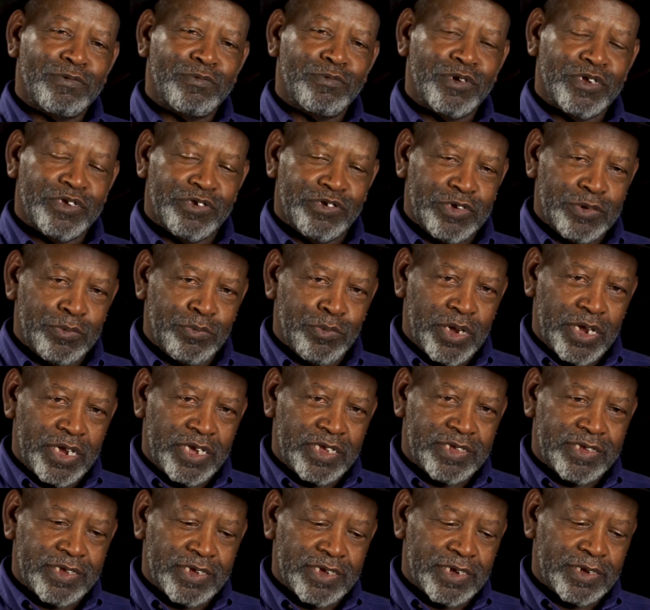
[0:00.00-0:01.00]
But she
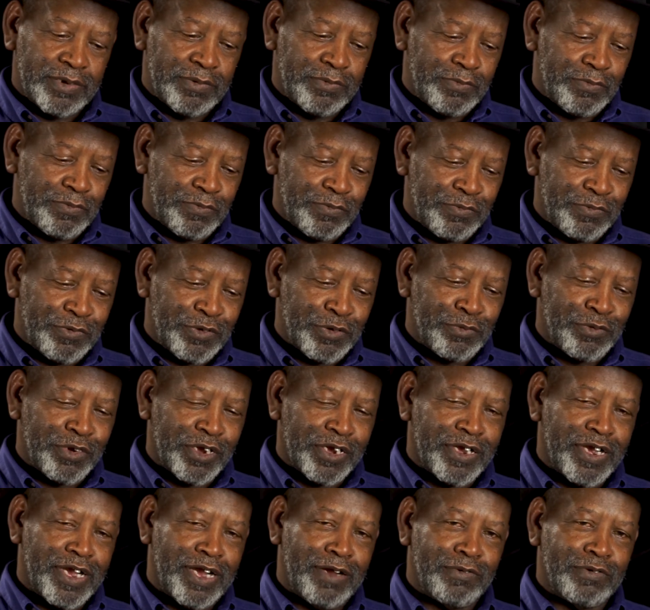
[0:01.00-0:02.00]
made some so we
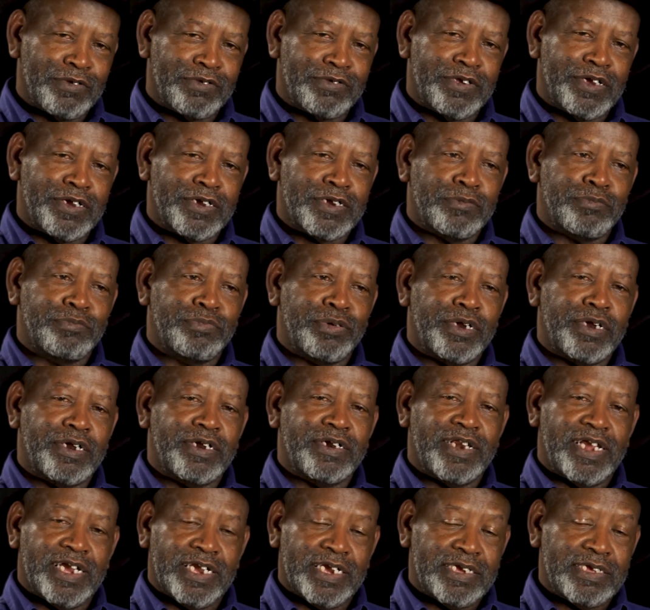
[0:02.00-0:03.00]
can have a second
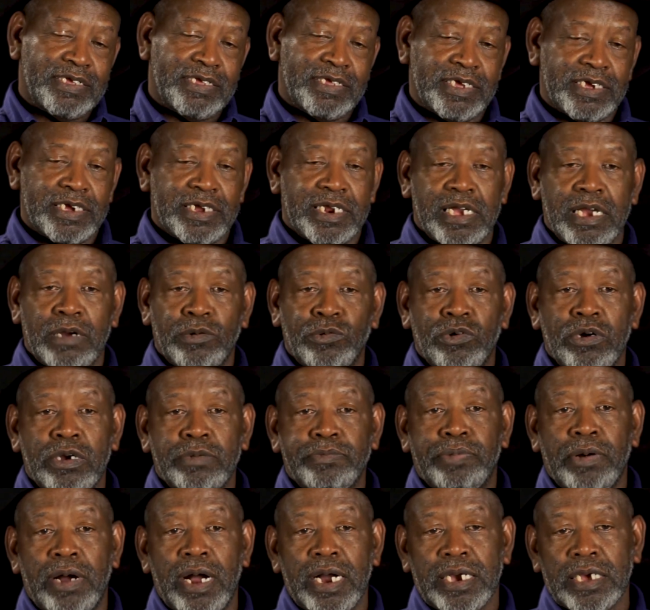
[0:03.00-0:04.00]
pair, like you said, had
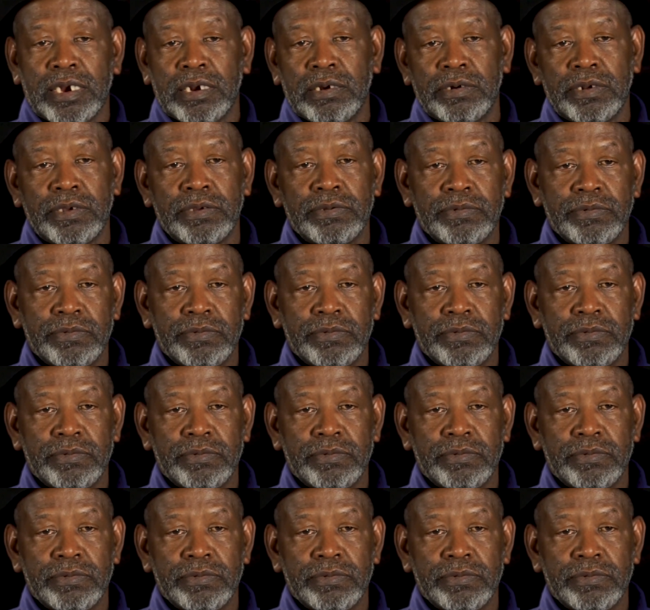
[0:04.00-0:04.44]
one pocket on it.